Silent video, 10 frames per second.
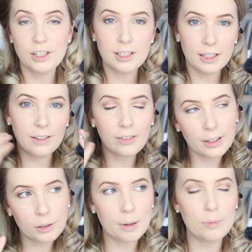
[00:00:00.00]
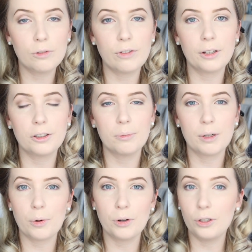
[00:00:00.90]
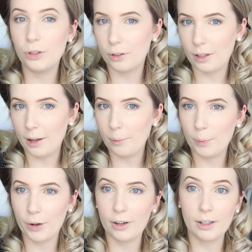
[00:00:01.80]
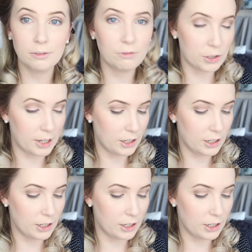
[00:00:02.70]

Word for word: just to give a little bit more volume, but it won't look like we're wearing false